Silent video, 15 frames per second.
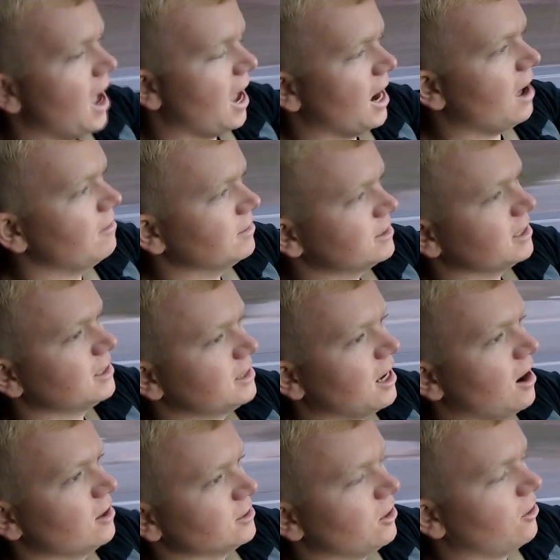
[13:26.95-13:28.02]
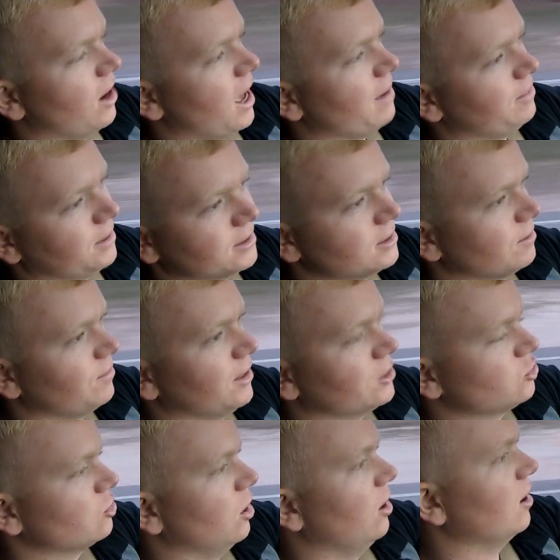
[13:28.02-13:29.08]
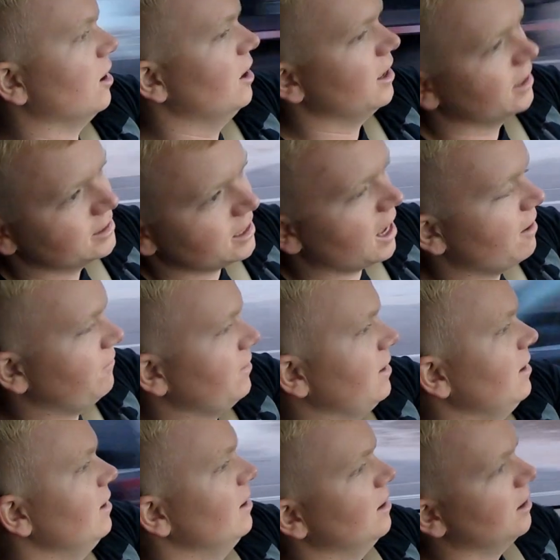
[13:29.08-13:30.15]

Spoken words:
and obviously the tires aren't happy. It's a big truck, heavy,